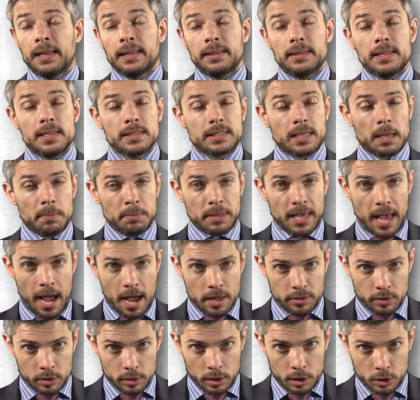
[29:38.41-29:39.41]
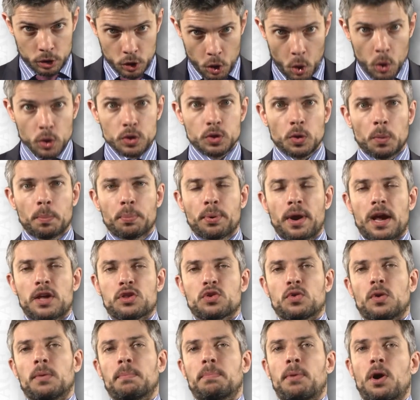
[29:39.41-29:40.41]
These can be either the total
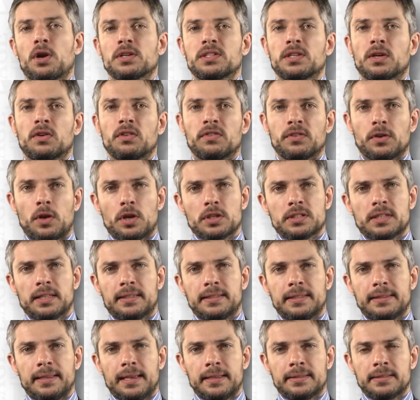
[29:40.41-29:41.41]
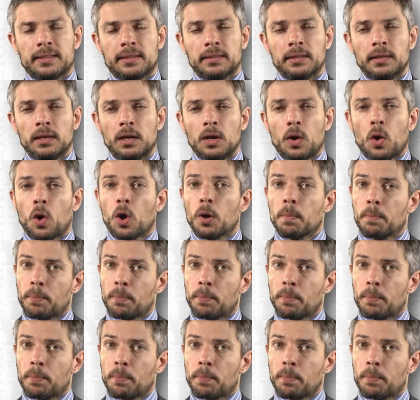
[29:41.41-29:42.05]
pressure and particle velocity data or,